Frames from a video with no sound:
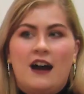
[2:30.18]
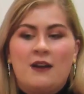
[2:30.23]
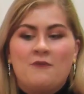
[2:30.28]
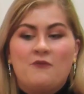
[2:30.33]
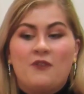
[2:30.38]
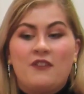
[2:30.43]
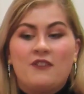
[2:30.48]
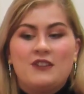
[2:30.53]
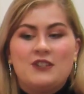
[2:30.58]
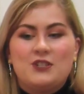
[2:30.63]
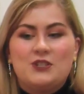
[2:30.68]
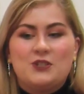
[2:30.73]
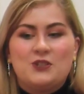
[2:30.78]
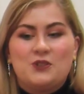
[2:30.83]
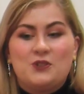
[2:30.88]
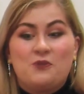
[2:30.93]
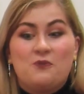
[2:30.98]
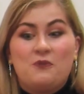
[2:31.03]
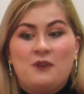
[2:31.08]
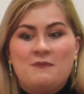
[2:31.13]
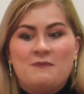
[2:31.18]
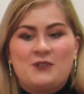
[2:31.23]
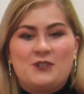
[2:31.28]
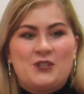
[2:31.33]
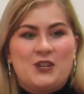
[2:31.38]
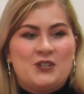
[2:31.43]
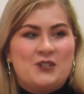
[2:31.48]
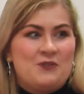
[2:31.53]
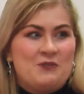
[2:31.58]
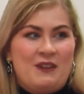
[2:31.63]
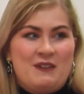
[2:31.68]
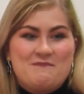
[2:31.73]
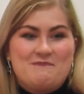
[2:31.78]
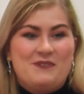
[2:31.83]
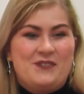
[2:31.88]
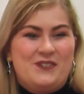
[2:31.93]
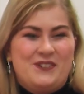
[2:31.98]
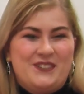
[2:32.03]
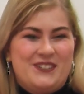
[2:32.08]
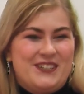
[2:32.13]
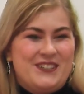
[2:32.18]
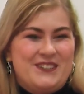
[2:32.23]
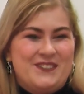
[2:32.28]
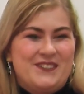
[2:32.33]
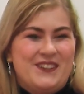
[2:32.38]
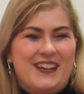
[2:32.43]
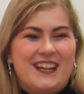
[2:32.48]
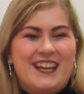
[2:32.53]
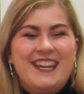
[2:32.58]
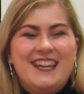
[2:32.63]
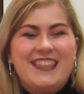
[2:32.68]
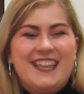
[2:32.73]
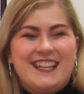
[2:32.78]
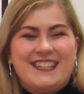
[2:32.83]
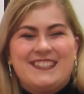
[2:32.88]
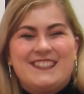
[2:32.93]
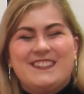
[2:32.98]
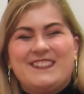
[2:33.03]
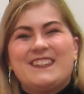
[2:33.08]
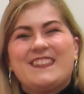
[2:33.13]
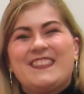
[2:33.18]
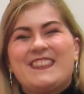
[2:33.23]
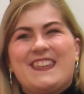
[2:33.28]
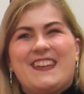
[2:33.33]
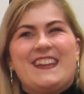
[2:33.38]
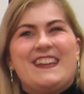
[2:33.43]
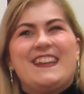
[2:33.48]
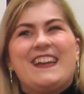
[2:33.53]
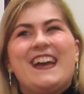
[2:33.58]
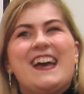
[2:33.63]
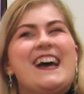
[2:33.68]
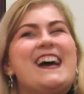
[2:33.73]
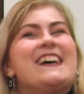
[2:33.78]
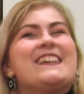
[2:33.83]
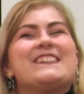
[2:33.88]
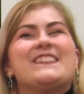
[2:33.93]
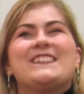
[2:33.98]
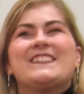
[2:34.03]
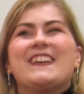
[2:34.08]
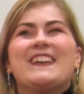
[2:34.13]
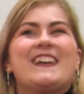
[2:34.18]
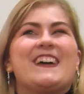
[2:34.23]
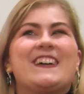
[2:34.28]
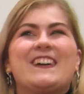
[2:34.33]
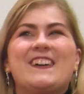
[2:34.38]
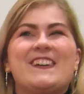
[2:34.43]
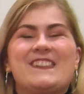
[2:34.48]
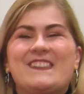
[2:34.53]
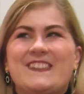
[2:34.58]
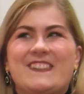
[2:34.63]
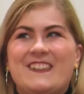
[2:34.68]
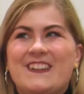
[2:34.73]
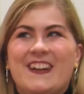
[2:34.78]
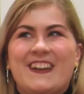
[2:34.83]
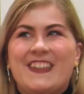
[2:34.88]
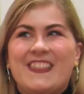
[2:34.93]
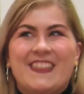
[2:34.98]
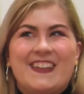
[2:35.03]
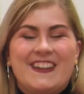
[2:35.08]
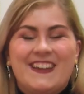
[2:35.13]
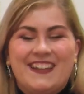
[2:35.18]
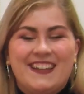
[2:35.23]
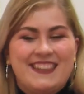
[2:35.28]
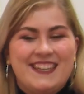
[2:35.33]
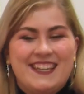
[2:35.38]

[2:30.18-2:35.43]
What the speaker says: I'm very squeamish, I don't like blood, I don't like that sort of thing. So I was like, I can't do anything like